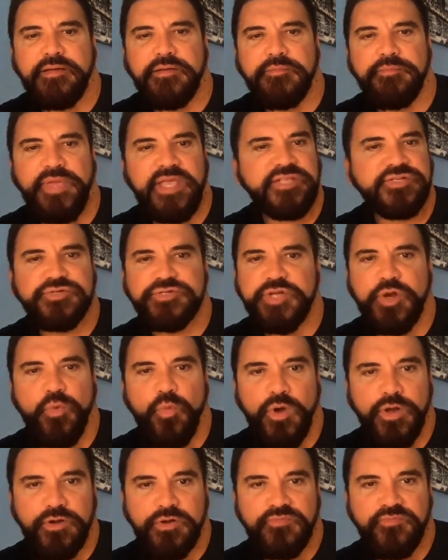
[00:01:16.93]
pictures are
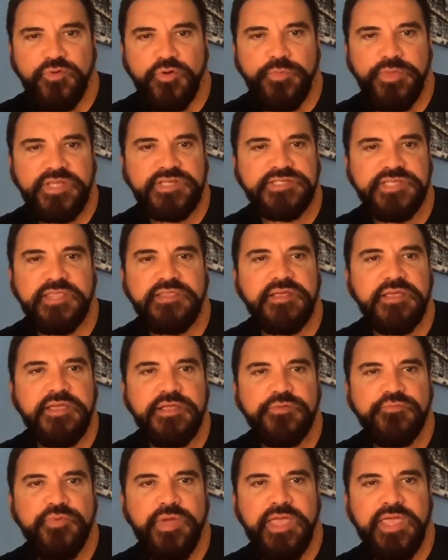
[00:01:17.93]
wonderful, because then
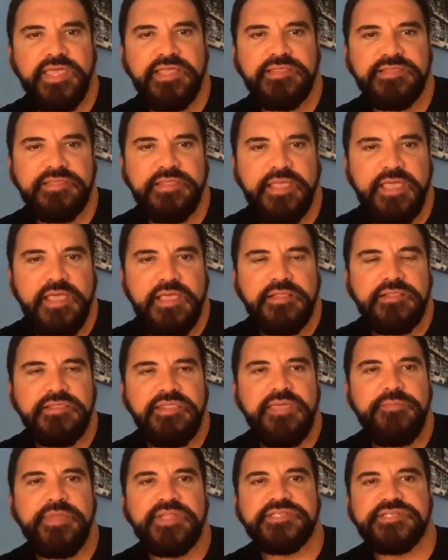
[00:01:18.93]
it
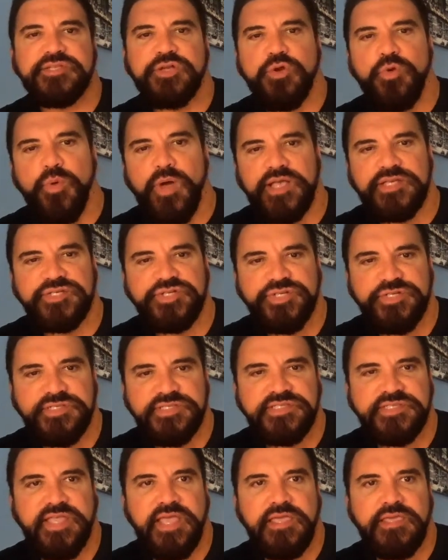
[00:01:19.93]
limits the
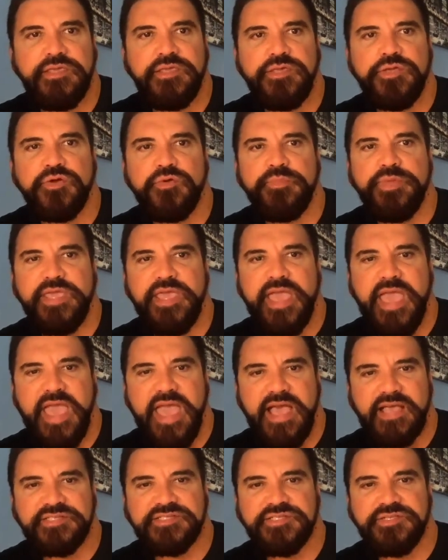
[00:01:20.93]
questions that you'll be
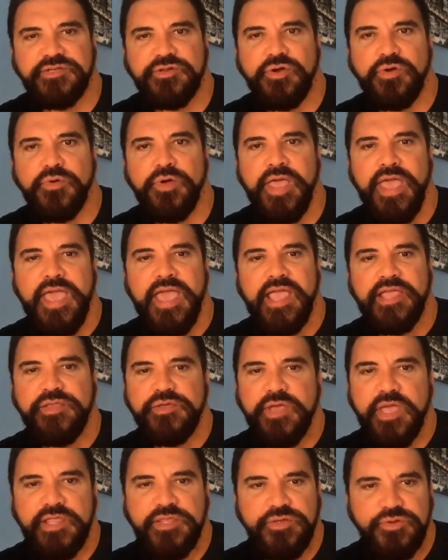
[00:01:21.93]
asked, you know,
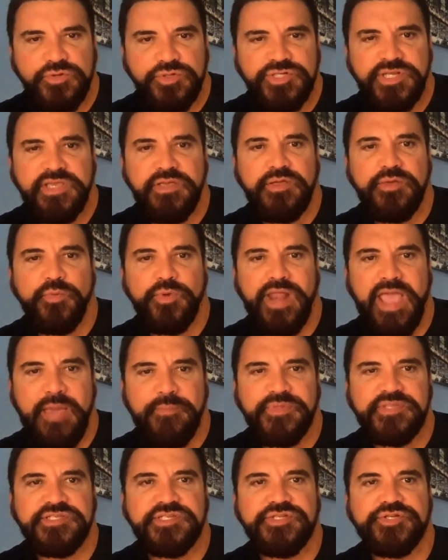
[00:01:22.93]
and usually what
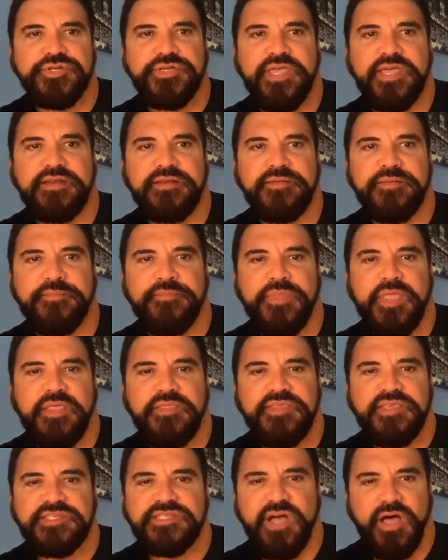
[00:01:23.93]
happens is you get
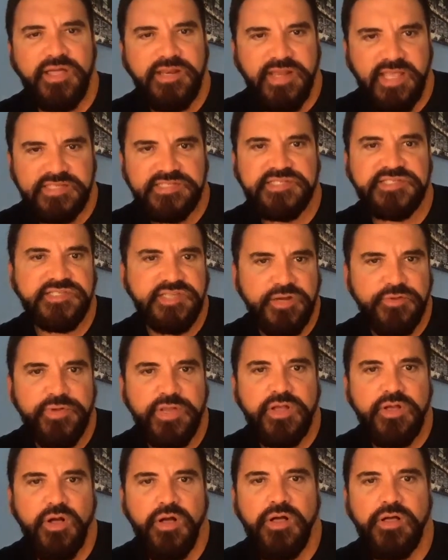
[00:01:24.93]
these unnecessary
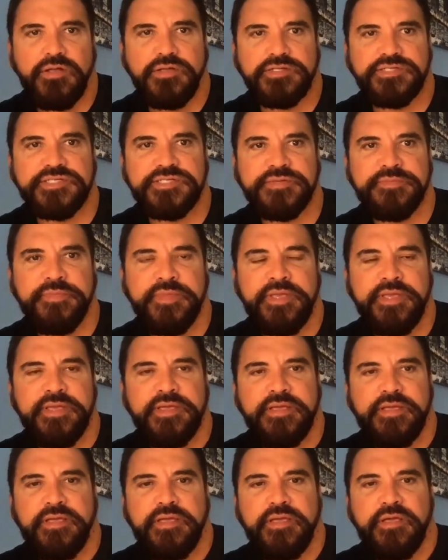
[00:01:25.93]
calls
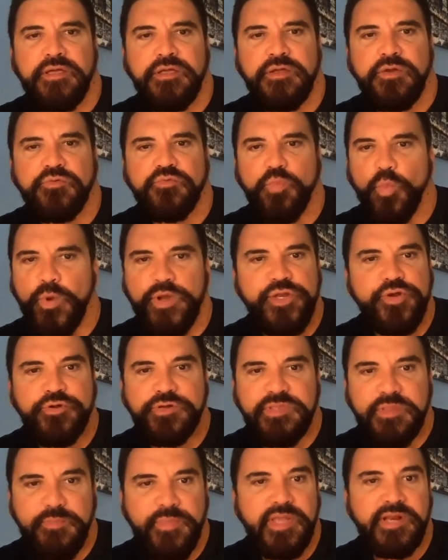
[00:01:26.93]
when you're in
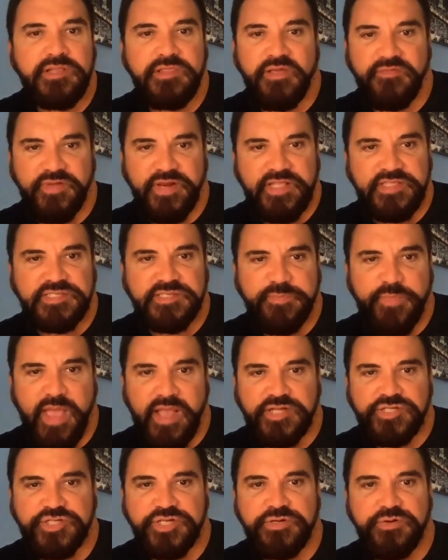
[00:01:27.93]
the middle of an
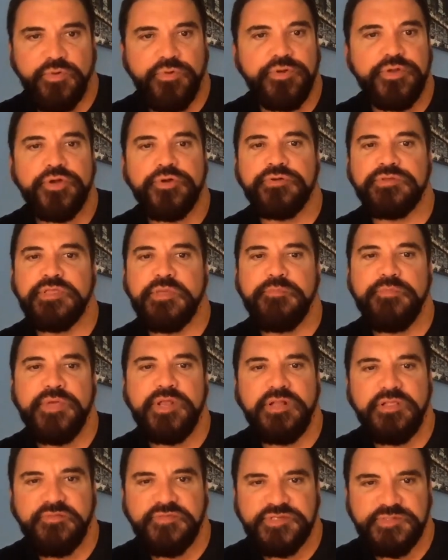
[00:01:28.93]
inspection, or you're in the
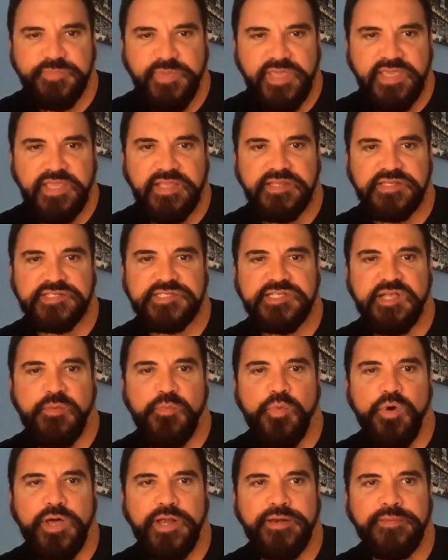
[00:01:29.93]
middle of speaking to
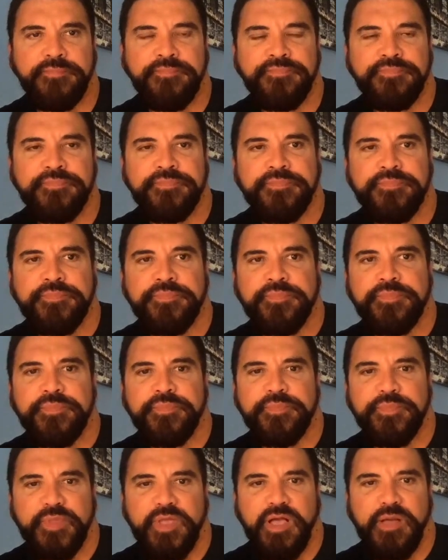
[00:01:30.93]
someone
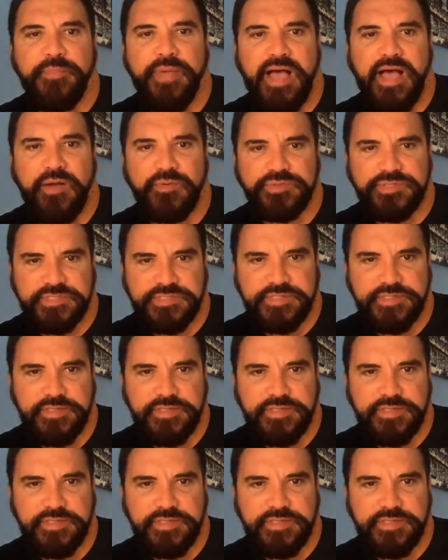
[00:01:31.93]
about,